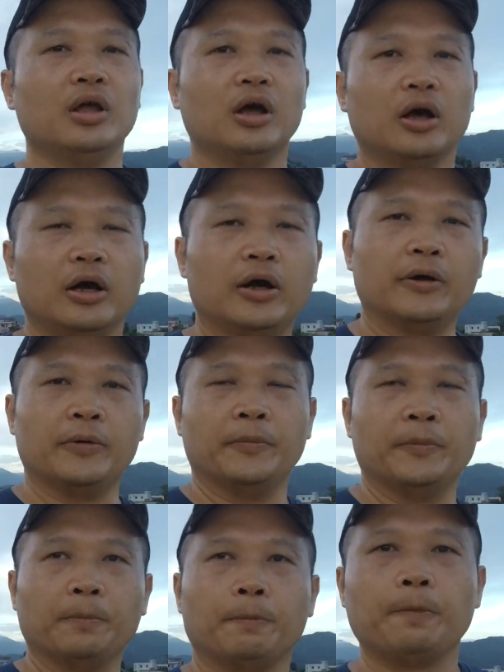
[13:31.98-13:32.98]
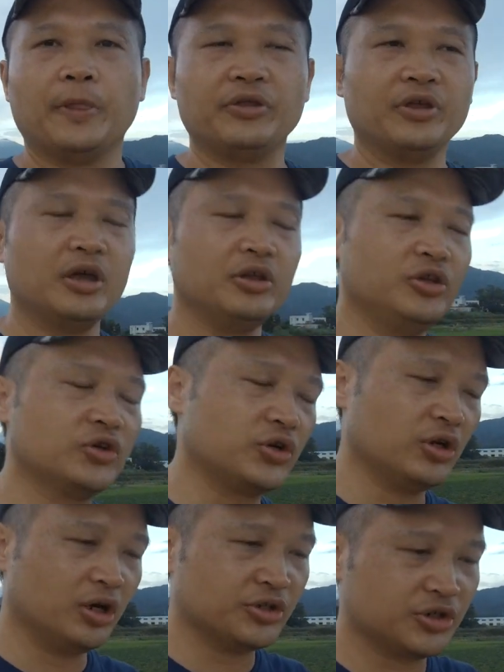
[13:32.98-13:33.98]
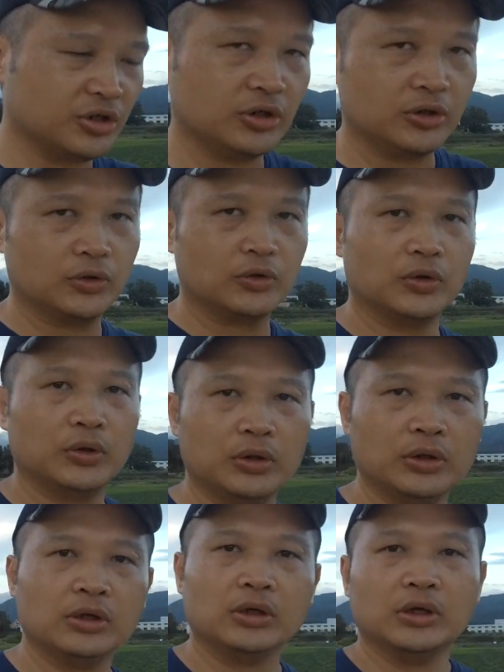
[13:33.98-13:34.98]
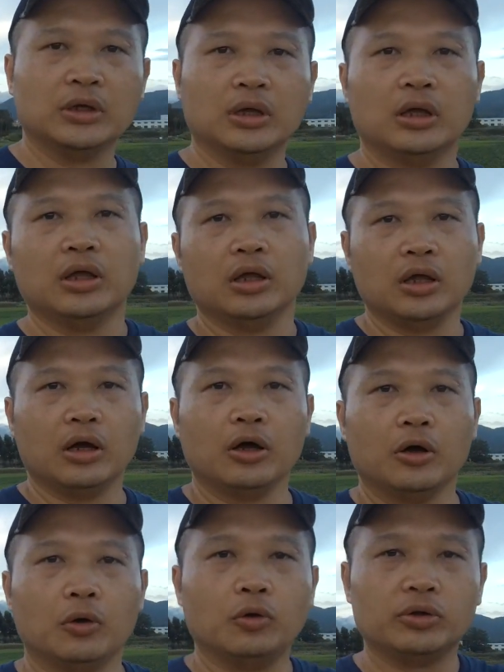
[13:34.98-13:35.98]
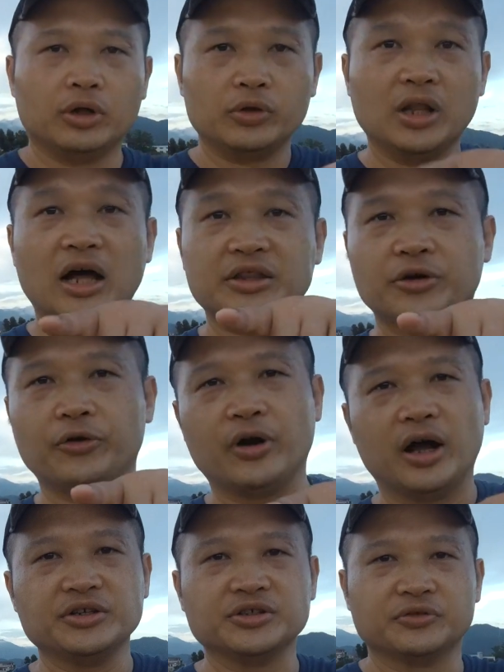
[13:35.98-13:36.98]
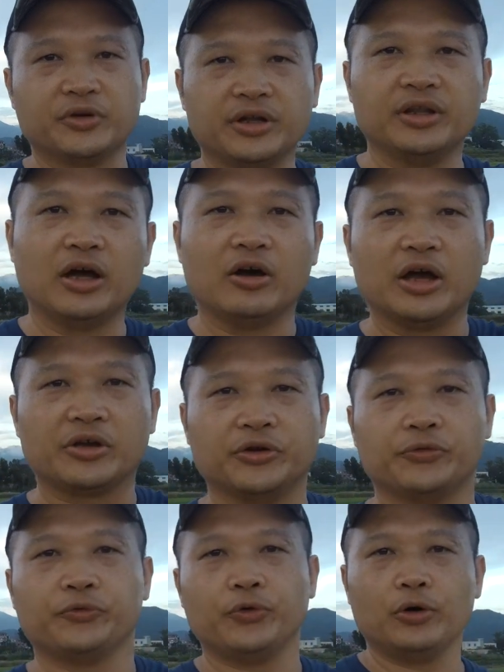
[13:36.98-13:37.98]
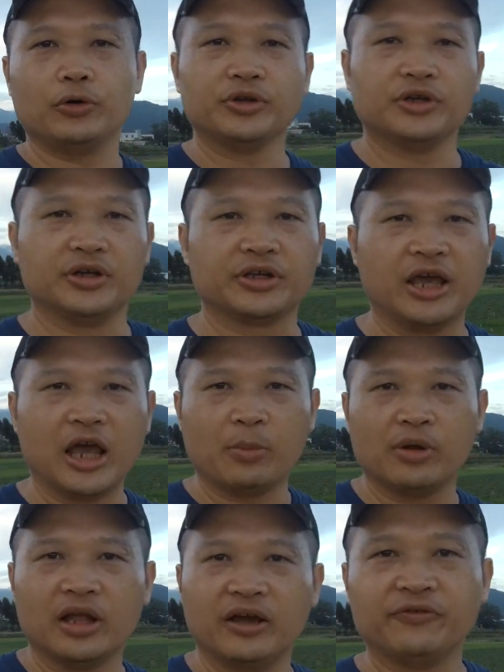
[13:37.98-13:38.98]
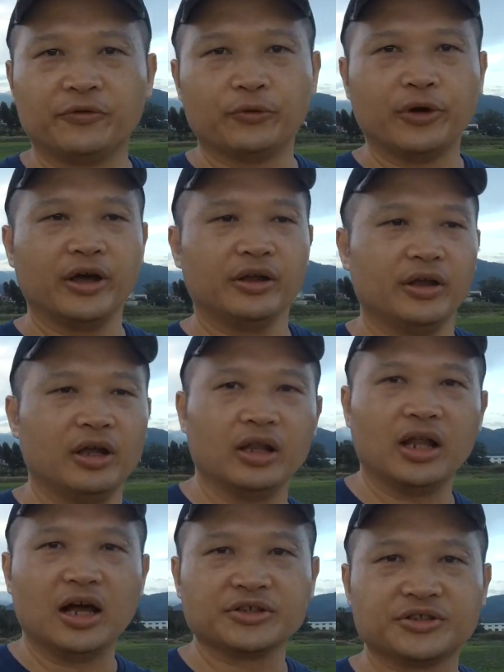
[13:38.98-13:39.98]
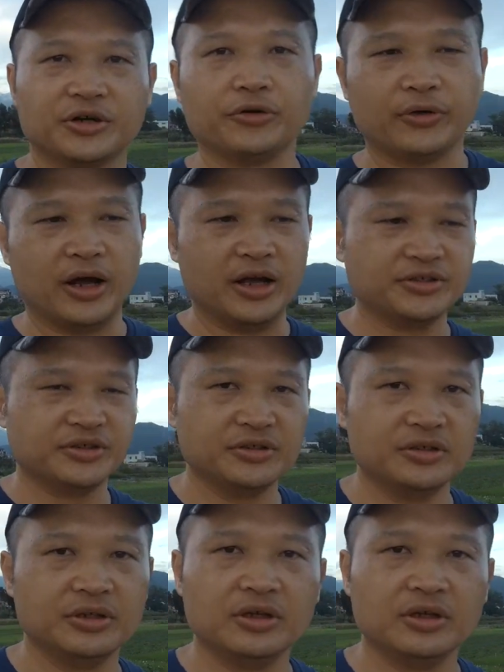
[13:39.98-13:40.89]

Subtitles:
And then you could also lock the horizon. Right now I could roll the camera left and right, it locks the horizon.